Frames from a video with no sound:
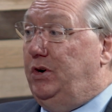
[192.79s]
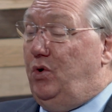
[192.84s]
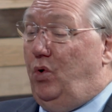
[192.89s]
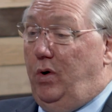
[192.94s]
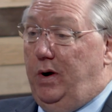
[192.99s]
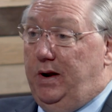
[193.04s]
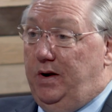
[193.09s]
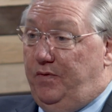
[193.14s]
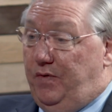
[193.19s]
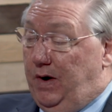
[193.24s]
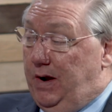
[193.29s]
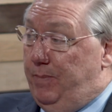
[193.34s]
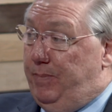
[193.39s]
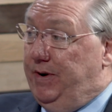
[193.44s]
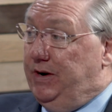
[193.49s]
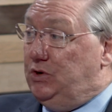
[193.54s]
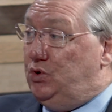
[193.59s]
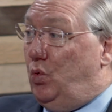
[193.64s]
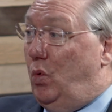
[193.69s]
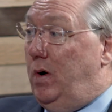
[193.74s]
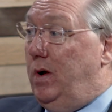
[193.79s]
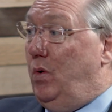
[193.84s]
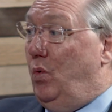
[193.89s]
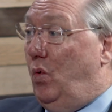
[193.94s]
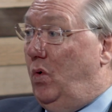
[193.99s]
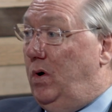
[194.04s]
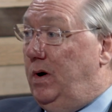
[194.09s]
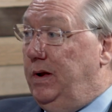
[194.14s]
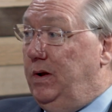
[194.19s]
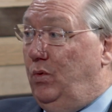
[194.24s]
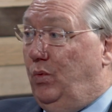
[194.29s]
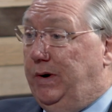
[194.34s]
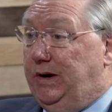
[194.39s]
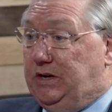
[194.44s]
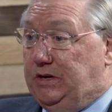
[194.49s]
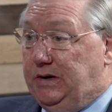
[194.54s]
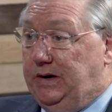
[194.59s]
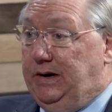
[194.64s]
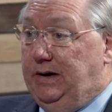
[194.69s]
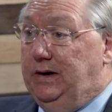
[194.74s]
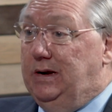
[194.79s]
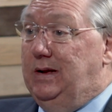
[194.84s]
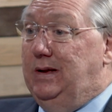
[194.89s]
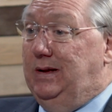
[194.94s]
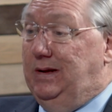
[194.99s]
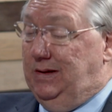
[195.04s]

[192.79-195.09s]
According to Philippians 1 1, we see